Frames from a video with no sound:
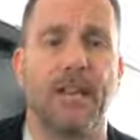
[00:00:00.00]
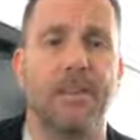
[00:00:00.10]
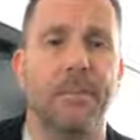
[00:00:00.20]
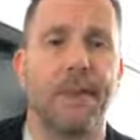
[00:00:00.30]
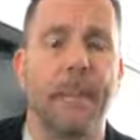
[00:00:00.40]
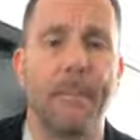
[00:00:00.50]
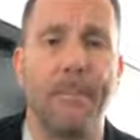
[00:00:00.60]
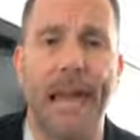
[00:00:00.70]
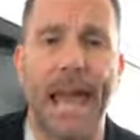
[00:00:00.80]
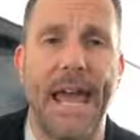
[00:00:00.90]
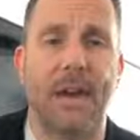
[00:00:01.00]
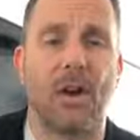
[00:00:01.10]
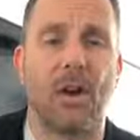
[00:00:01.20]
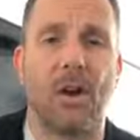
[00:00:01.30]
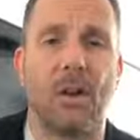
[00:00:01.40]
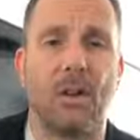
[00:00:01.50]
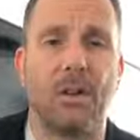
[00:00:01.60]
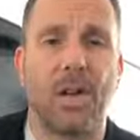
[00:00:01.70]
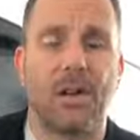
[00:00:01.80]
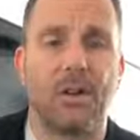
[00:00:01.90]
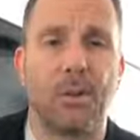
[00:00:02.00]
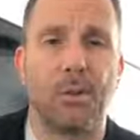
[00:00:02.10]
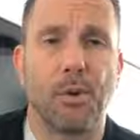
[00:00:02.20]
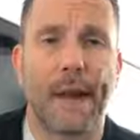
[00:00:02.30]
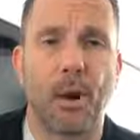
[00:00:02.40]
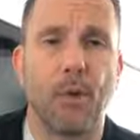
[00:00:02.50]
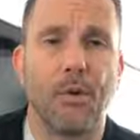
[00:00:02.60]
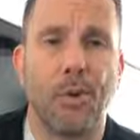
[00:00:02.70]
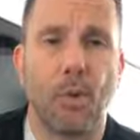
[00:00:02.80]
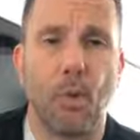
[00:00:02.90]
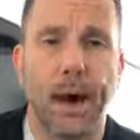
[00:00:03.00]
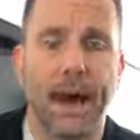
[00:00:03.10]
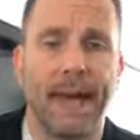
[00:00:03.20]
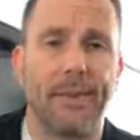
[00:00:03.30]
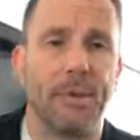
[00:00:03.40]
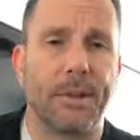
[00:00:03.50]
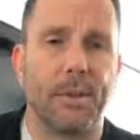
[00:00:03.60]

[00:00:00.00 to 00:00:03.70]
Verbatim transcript: Some men are called to pray over their wives,